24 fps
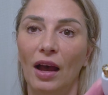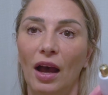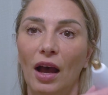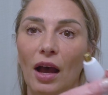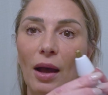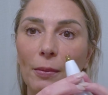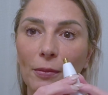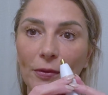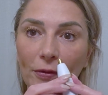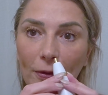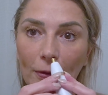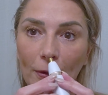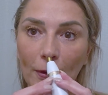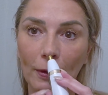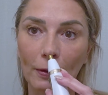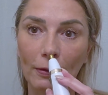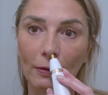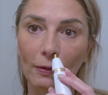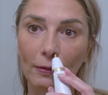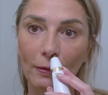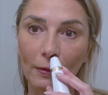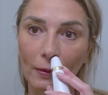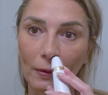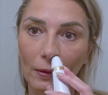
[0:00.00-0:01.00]
So
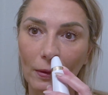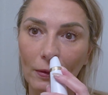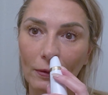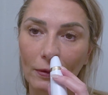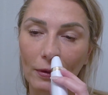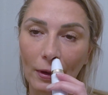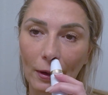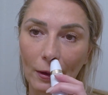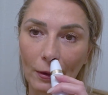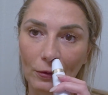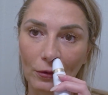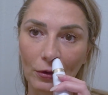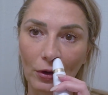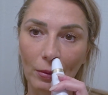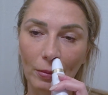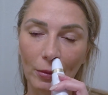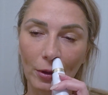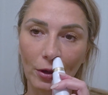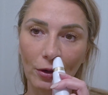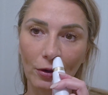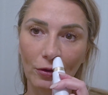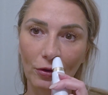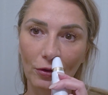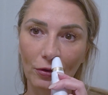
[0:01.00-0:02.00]
this is a nose hair trimmer.
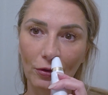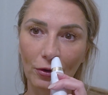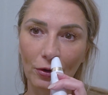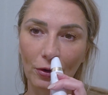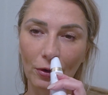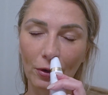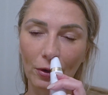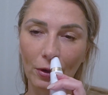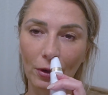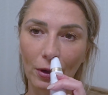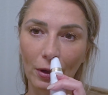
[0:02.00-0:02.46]
You just turn